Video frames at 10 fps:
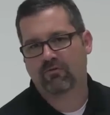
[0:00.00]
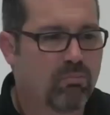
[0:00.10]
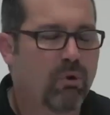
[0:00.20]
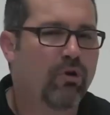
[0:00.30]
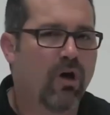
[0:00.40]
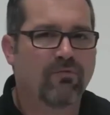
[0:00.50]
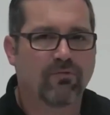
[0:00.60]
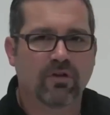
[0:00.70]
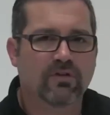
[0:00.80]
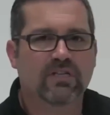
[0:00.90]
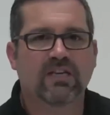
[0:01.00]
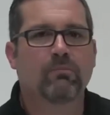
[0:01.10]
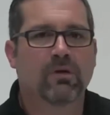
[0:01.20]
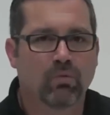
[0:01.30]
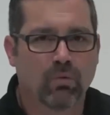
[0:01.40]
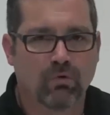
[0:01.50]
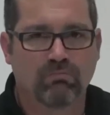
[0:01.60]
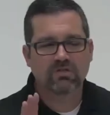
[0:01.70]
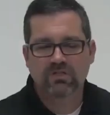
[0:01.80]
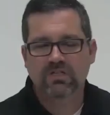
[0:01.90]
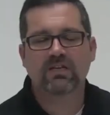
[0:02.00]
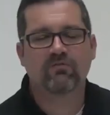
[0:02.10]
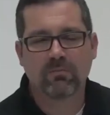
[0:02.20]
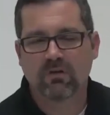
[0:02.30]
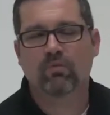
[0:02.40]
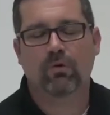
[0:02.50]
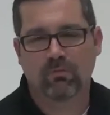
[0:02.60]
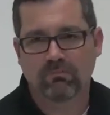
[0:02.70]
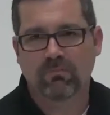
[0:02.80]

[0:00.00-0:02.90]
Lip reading: Bold offer is give me a room. Just give me a room.